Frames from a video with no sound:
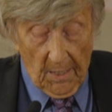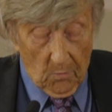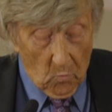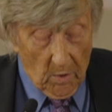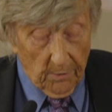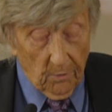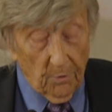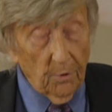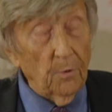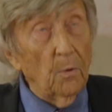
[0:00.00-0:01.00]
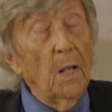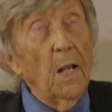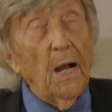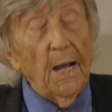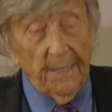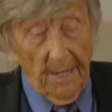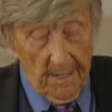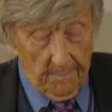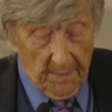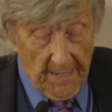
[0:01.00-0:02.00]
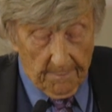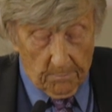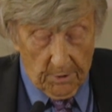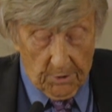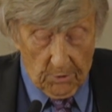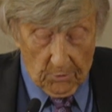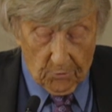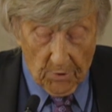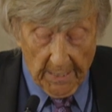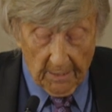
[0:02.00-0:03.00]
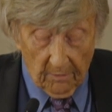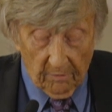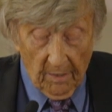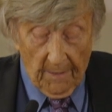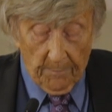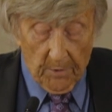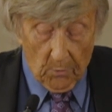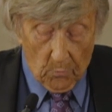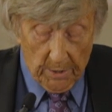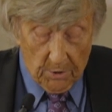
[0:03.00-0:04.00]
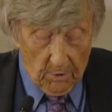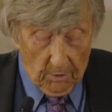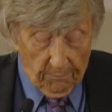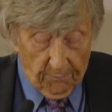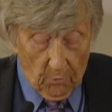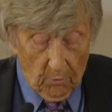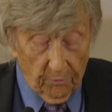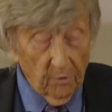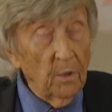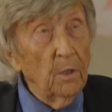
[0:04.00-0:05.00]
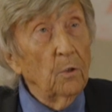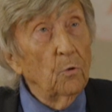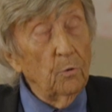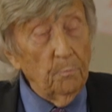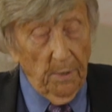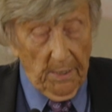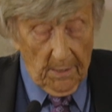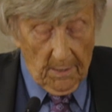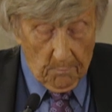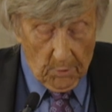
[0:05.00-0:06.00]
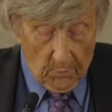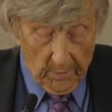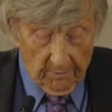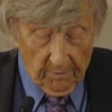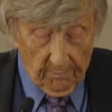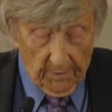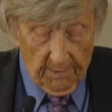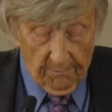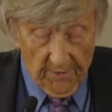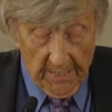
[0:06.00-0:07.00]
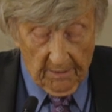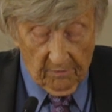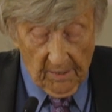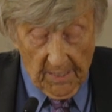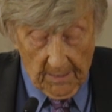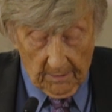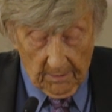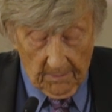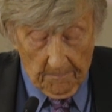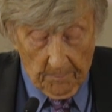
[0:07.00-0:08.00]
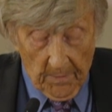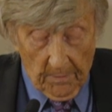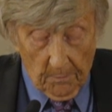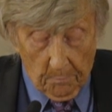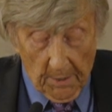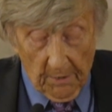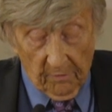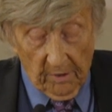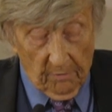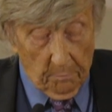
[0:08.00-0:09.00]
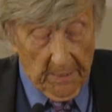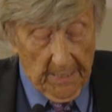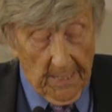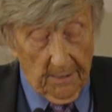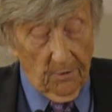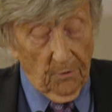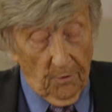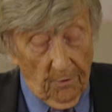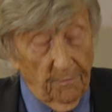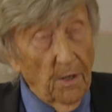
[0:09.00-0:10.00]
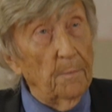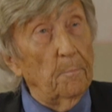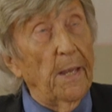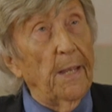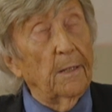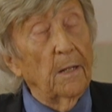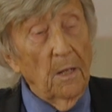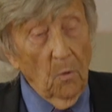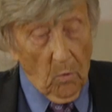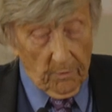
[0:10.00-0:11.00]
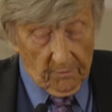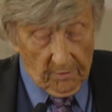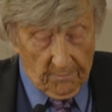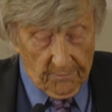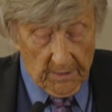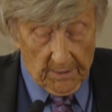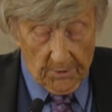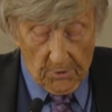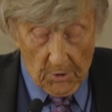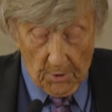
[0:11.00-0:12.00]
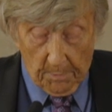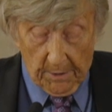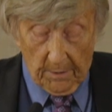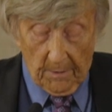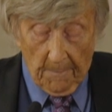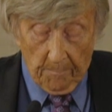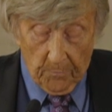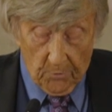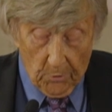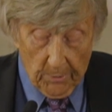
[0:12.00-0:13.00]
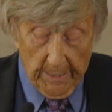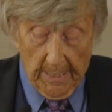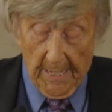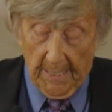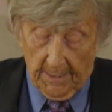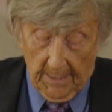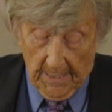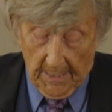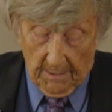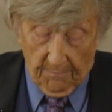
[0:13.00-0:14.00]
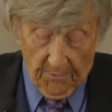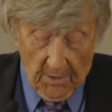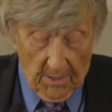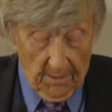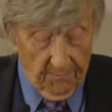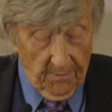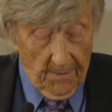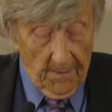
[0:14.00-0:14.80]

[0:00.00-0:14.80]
and 1 or 2 unarmed Aboriginal trackers, the original force could be progressively phased out. The process began at Irvine Bank, Watsonville and Herberton during 1885.